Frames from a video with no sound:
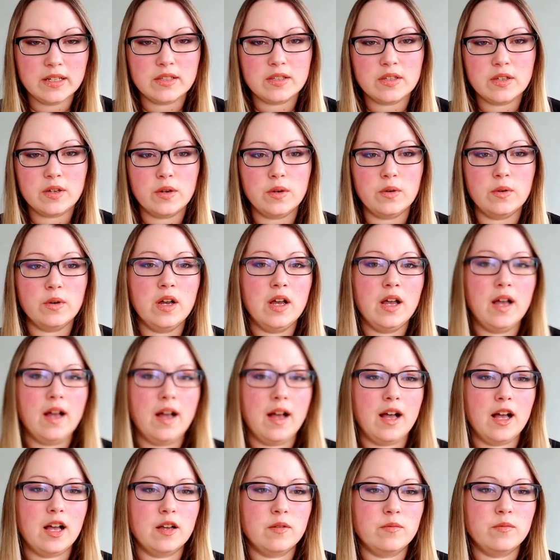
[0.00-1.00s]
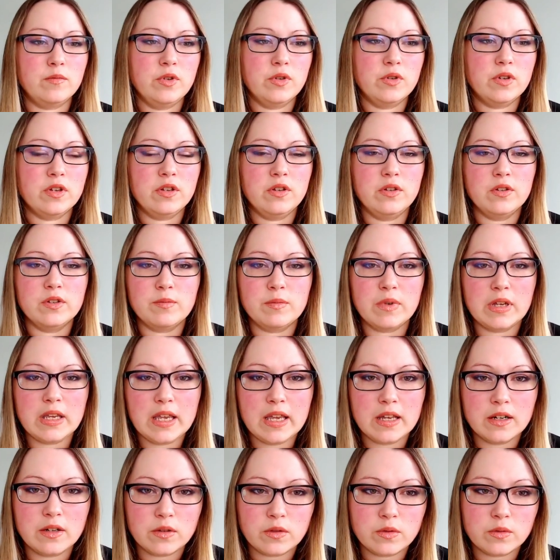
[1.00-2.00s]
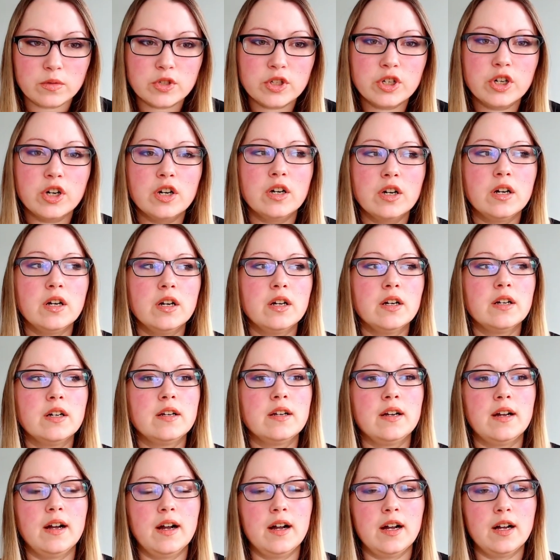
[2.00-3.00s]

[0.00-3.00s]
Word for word: So you can use Mechanical Turk.